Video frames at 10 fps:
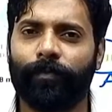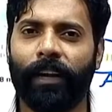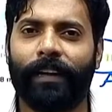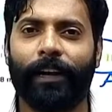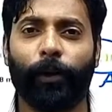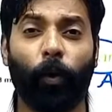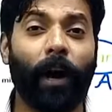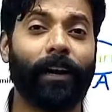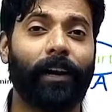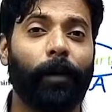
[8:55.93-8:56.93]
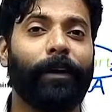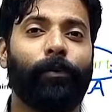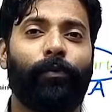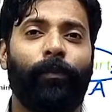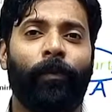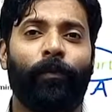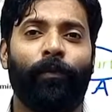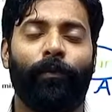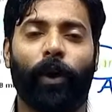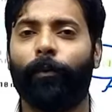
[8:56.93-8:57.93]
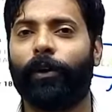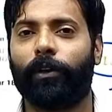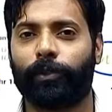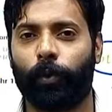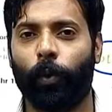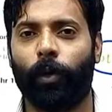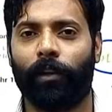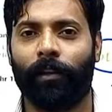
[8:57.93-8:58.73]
that you are coming from your school